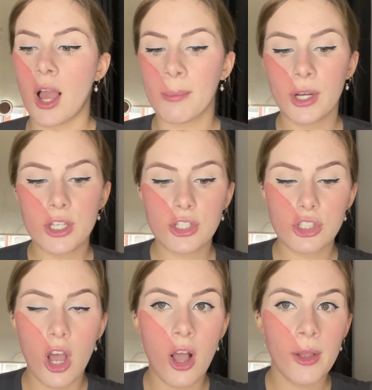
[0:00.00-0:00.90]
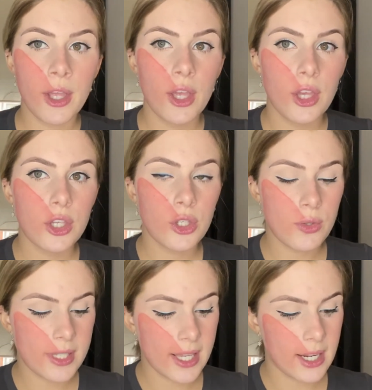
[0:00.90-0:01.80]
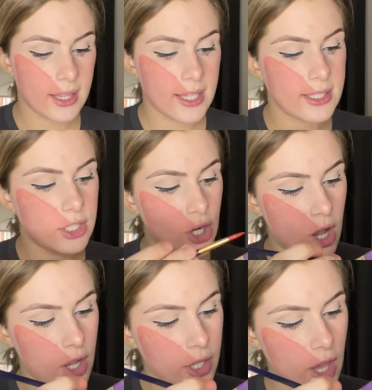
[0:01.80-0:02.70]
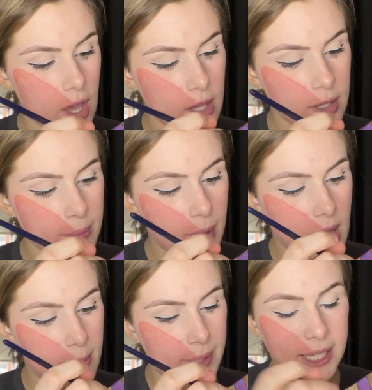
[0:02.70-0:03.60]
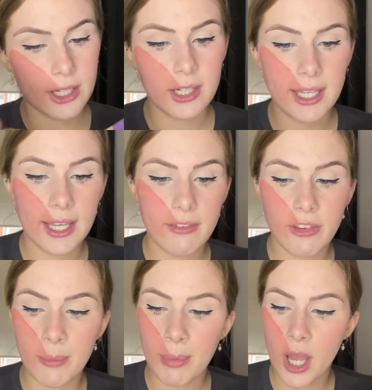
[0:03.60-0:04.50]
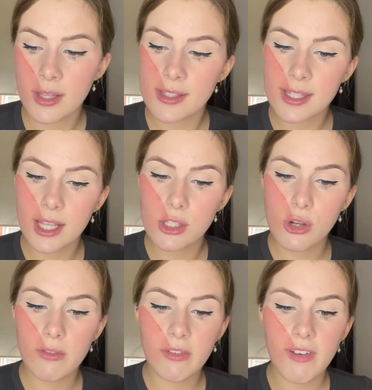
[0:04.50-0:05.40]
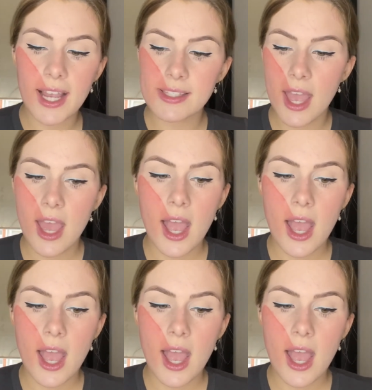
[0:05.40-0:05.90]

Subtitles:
I'm going to start using this darker purpley colour here for the burnt skin sort of effect.